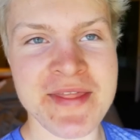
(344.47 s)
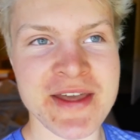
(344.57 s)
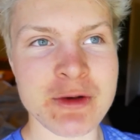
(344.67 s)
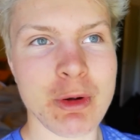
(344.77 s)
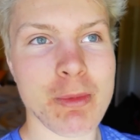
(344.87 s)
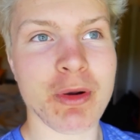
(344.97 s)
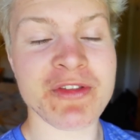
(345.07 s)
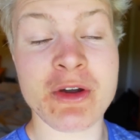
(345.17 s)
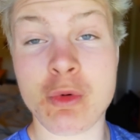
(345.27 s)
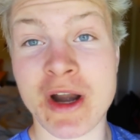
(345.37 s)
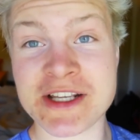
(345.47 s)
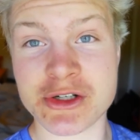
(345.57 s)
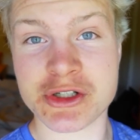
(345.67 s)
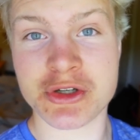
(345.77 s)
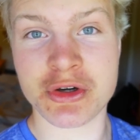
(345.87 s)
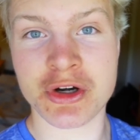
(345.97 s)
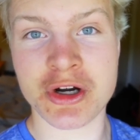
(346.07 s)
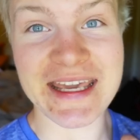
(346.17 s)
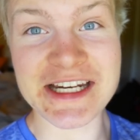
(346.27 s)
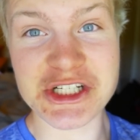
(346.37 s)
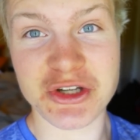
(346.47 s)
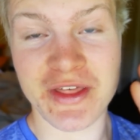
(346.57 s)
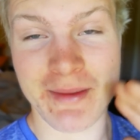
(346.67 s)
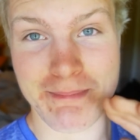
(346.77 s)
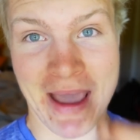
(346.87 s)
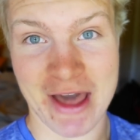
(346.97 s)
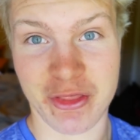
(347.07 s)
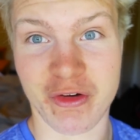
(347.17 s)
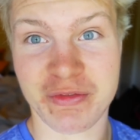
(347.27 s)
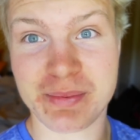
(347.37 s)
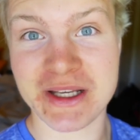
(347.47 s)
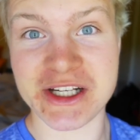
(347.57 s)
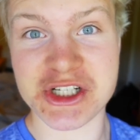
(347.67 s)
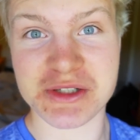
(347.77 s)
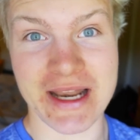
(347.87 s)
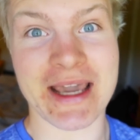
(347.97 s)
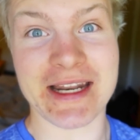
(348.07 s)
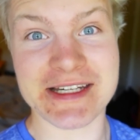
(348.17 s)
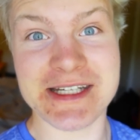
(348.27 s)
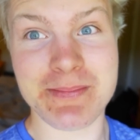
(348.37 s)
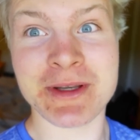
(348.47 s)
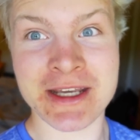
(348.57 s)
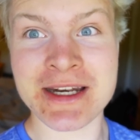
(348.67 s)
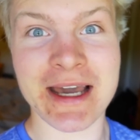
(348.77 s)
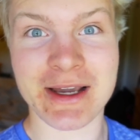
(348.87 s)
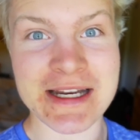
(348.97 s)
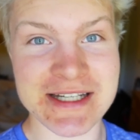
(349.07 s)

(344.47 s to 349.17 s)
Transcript: and then we will put the Razor scooter into the bath of bleach, like dip it in, like,